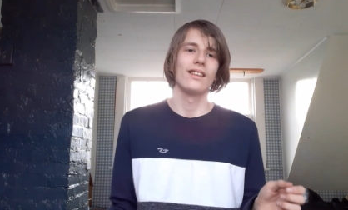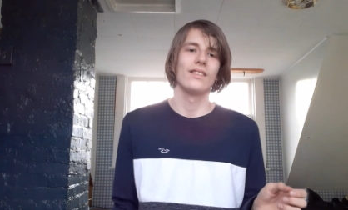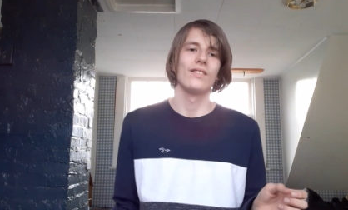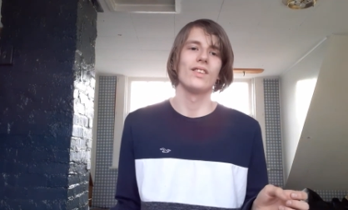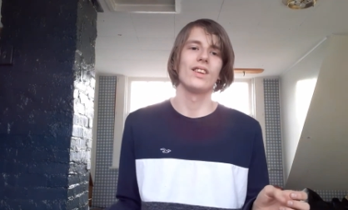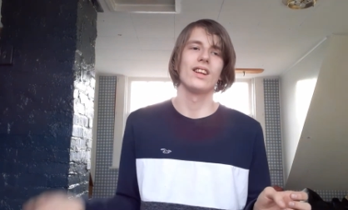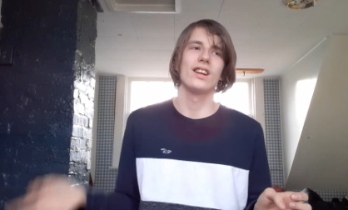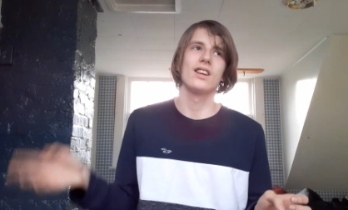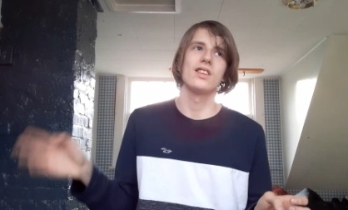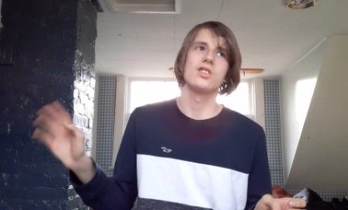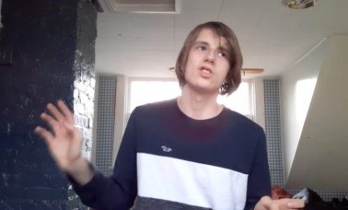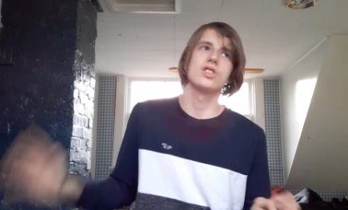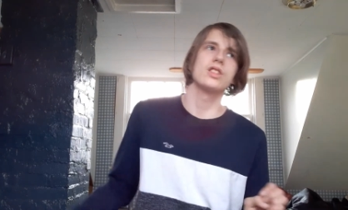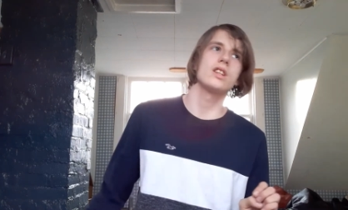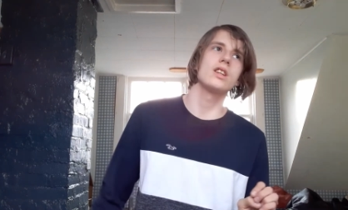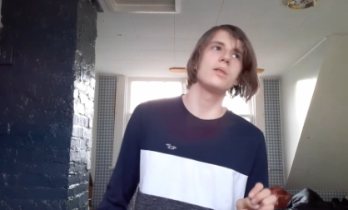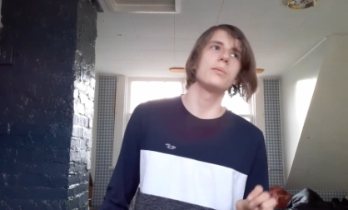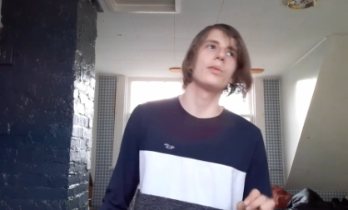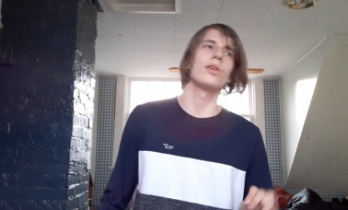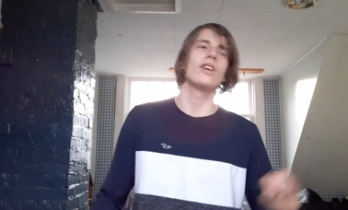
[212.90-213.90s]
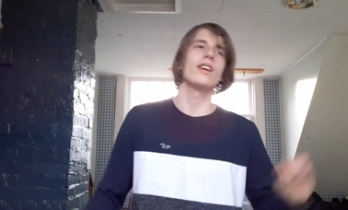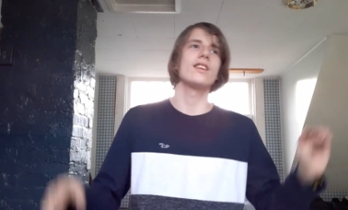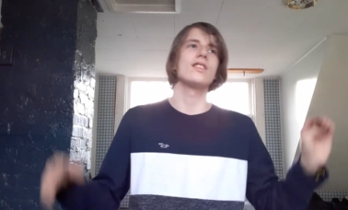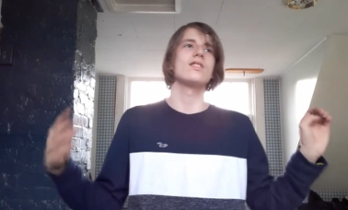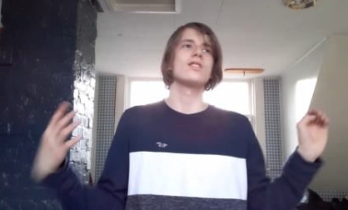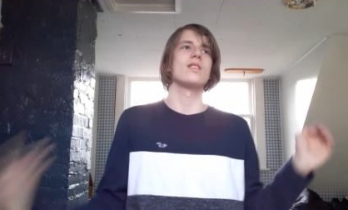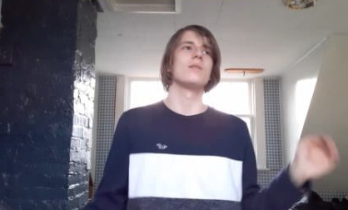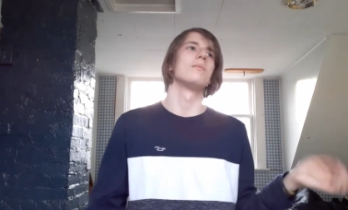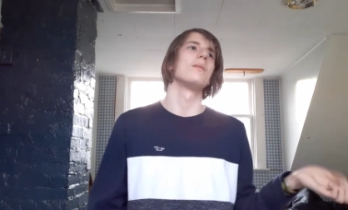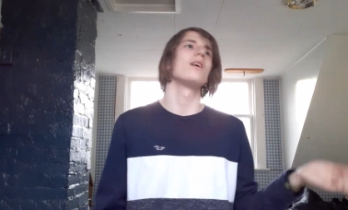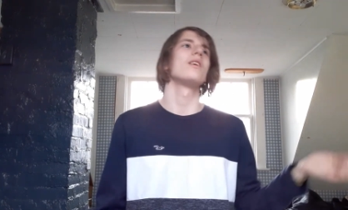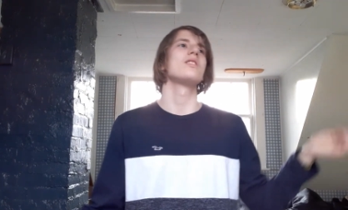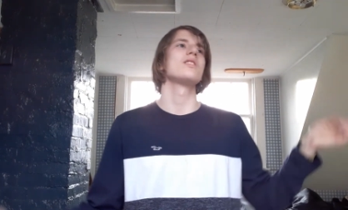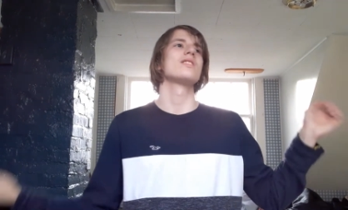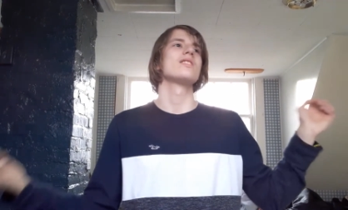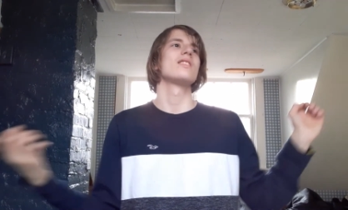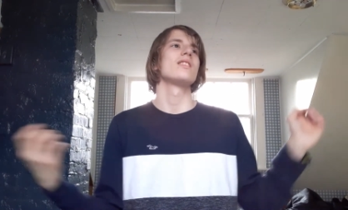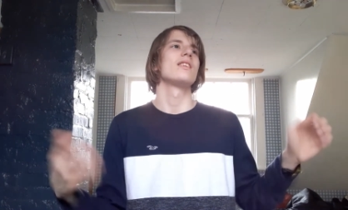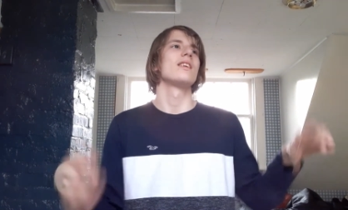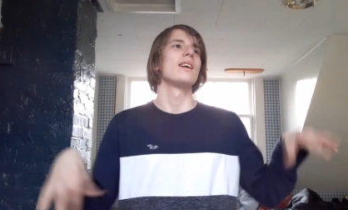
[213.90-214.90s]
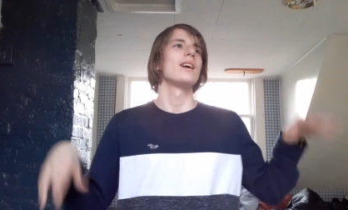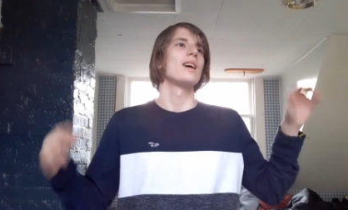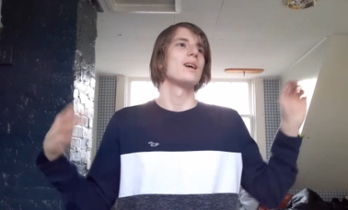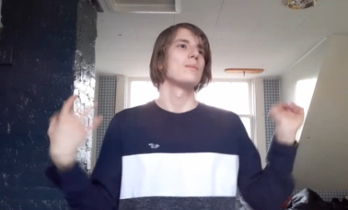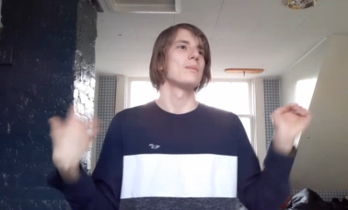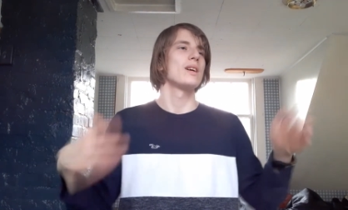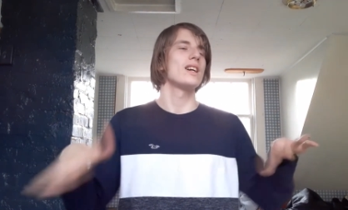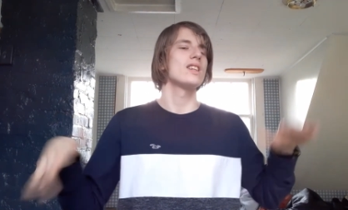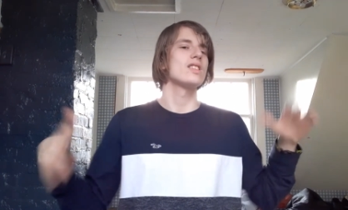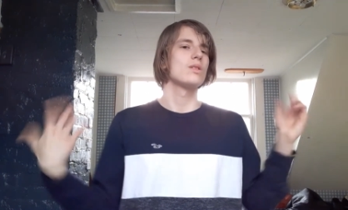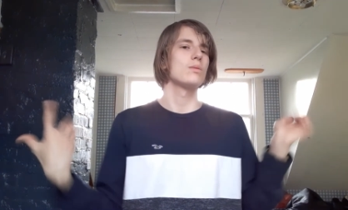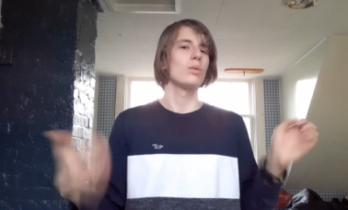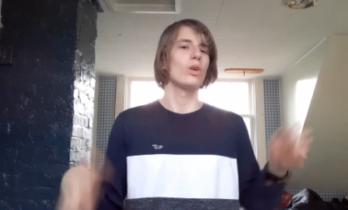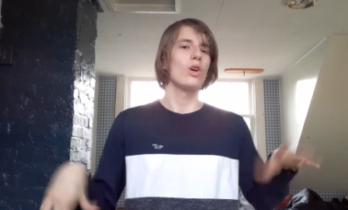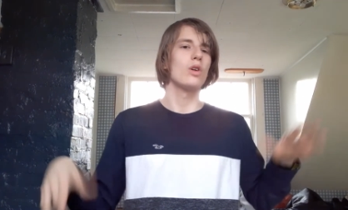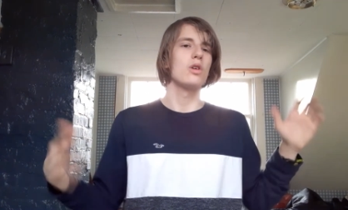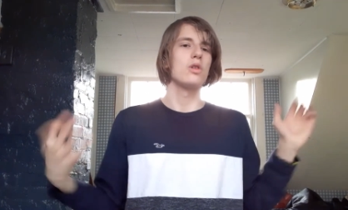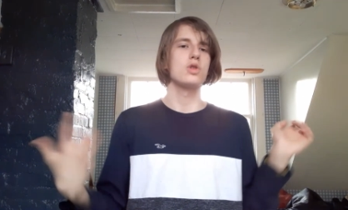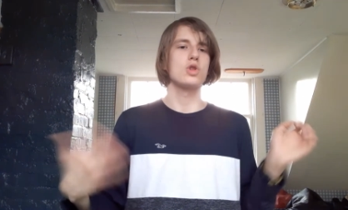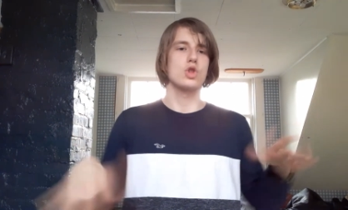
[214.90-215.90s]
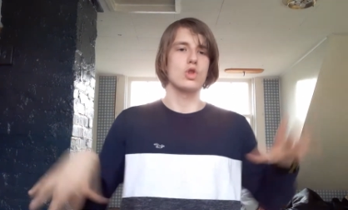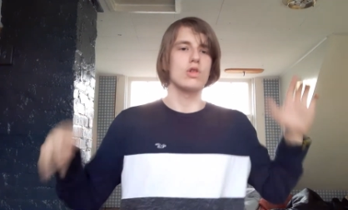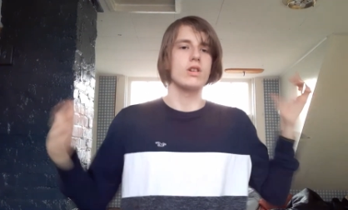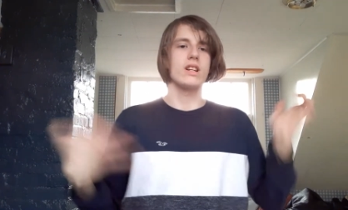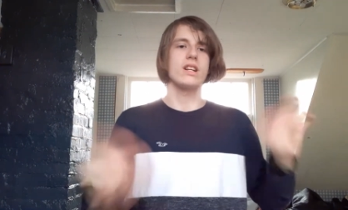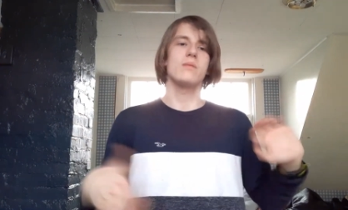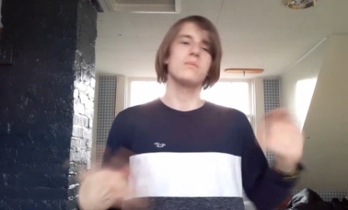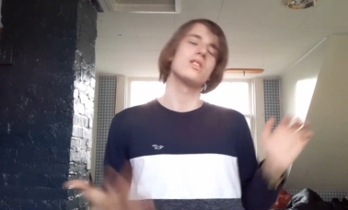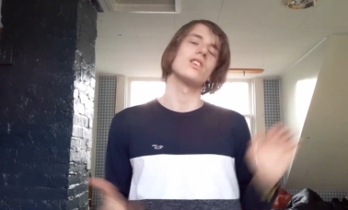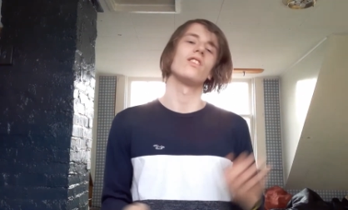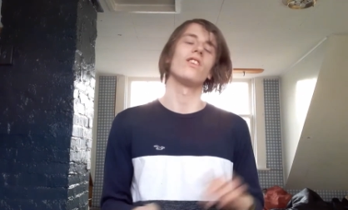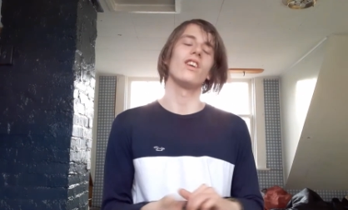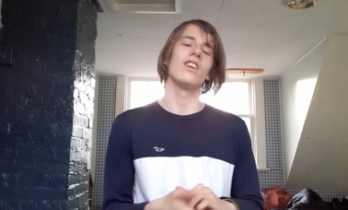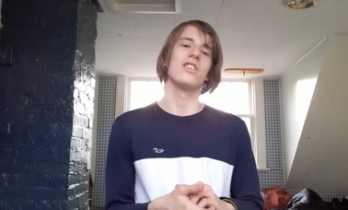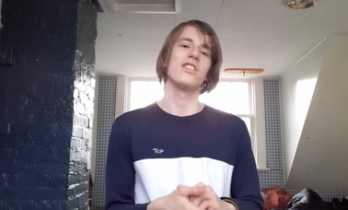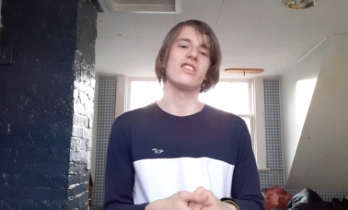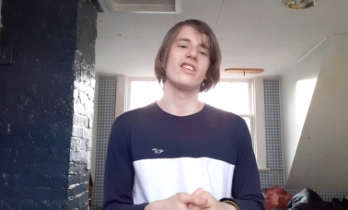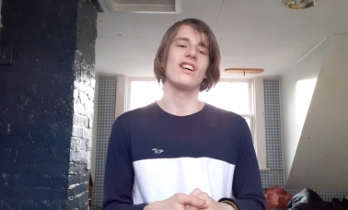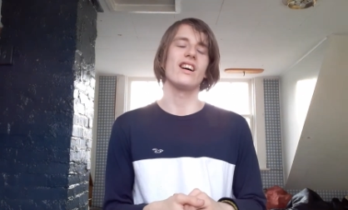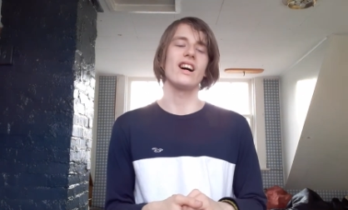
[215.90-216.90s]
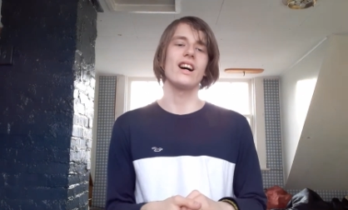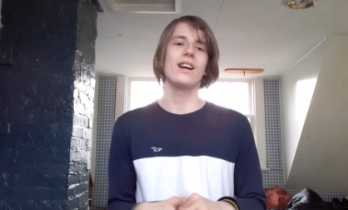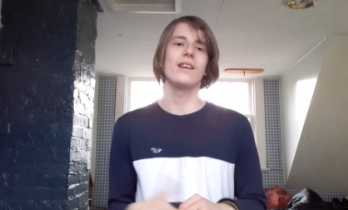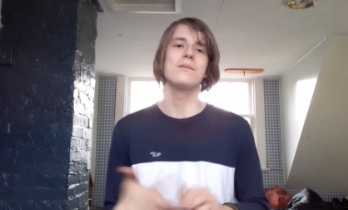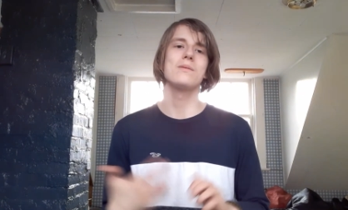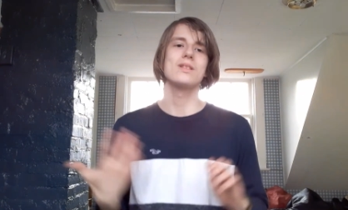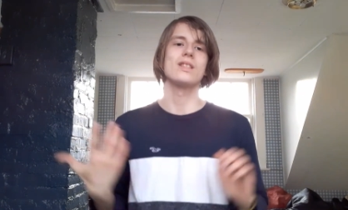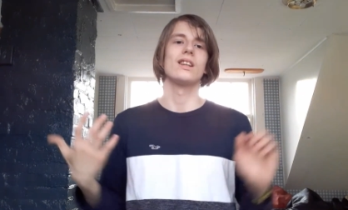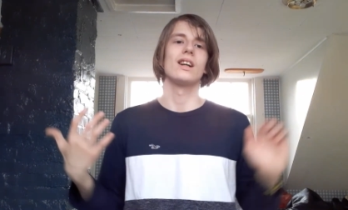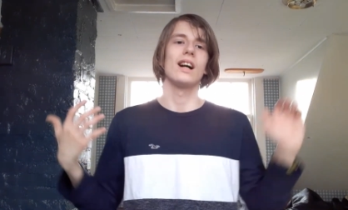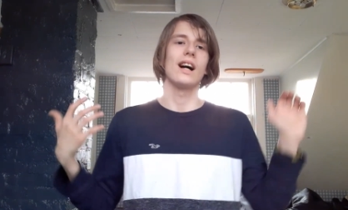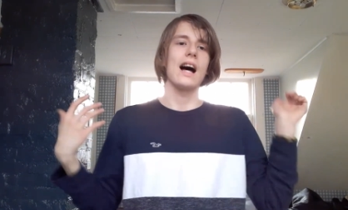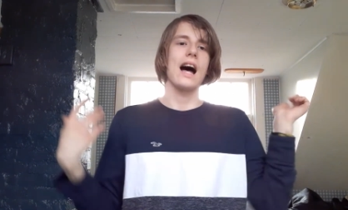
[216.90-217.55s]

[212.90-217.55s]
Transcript: because she brings the most amazing dreams of all times,